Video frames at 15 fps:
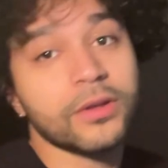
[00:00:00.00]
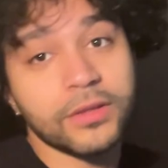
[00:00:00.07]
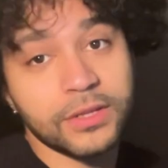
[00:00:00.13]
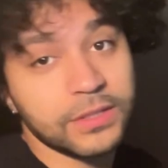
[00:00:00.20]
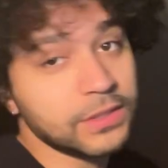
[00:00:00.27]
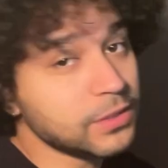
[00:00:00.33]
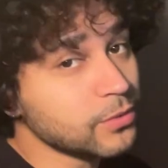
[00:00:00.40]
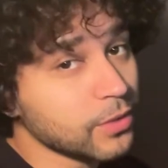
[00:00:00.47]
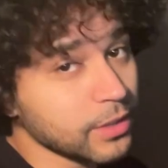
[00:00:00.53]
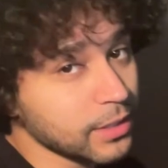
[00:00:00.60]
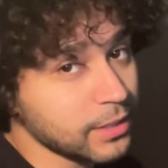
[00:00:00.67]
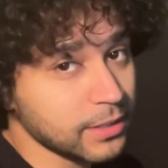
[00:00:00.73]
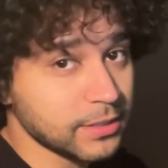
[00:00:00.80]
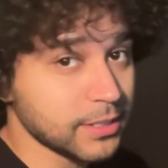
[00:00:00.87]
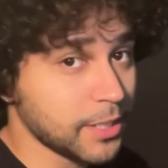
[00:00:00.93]
of these two are
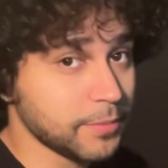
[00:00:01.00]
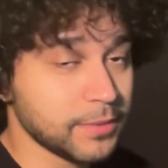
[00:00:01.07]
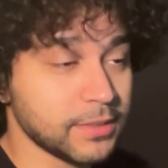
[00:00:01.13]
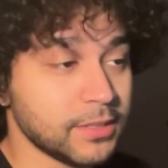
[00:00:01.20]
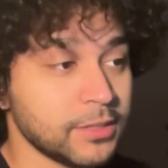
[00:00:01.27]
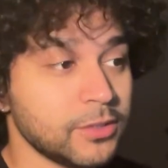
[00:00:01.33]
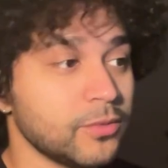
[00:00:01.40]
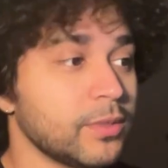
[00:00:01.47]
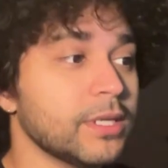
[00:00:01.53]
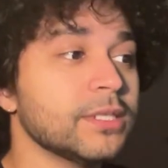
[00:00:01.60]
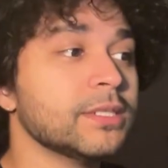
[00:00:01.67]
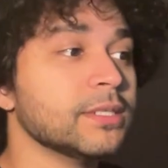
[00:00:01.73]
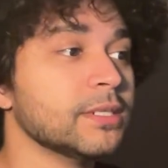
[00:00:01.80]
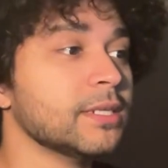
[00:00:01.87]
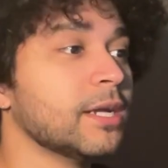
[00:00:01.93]
gonna escape the situation.